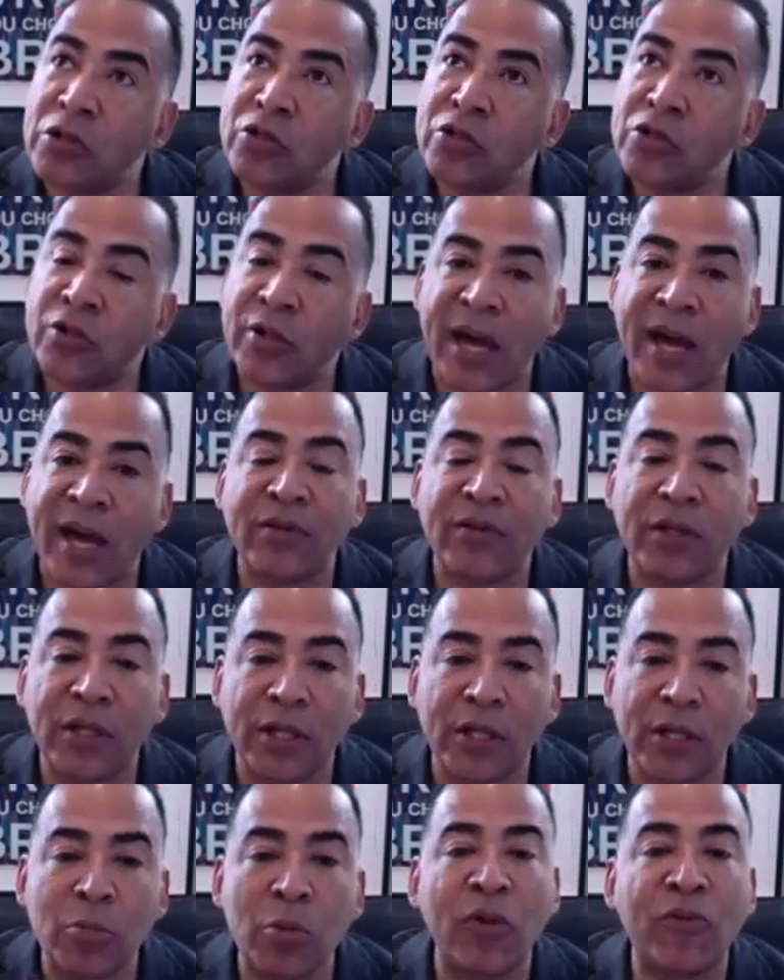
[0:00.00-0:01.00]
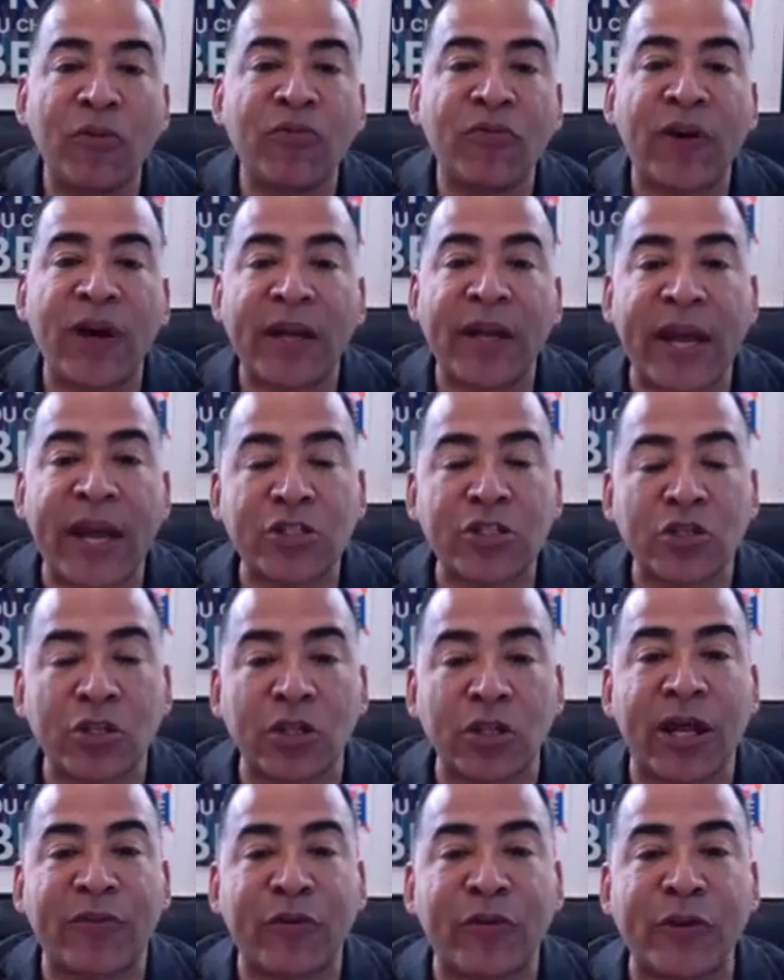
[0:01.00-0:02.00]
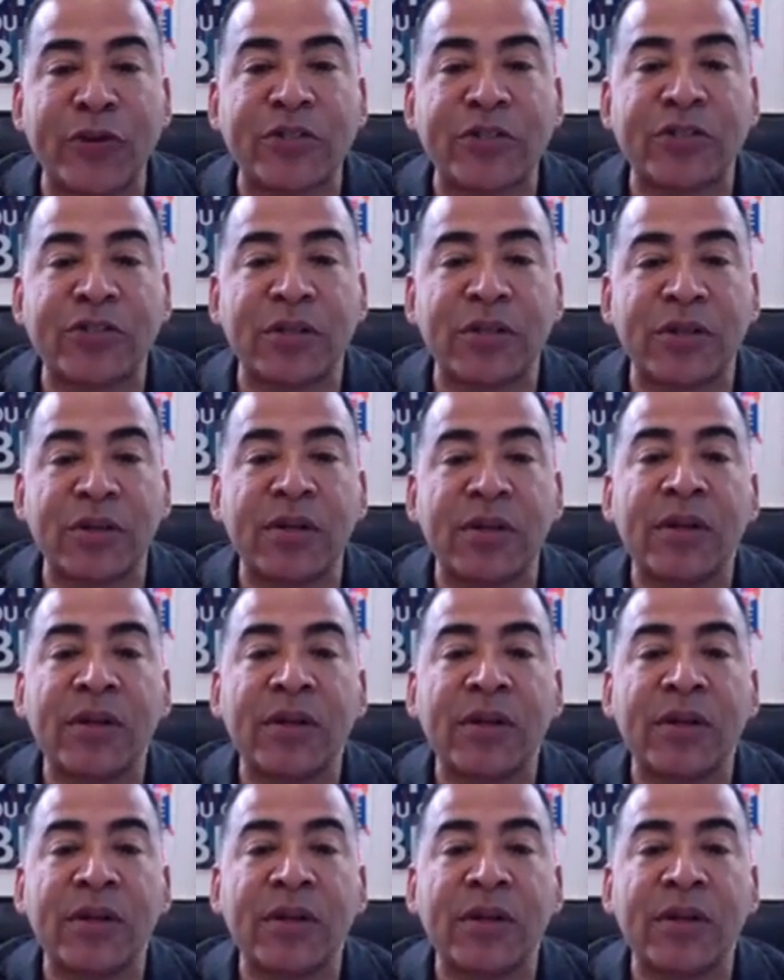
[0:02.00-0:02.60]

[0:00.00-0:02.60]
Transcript: to have a little more financial leverage